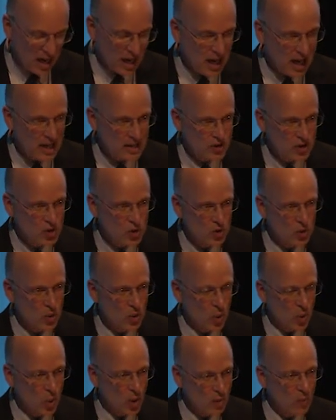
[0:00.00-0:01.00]
as to
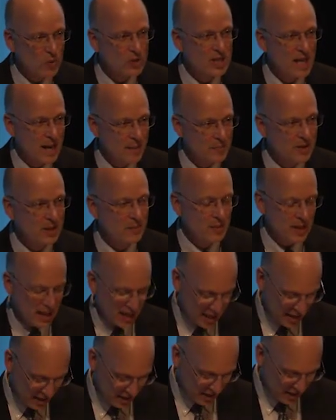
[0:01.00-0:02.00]
what was happening
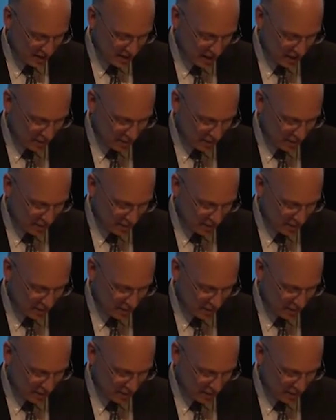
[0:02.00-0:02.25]
behind these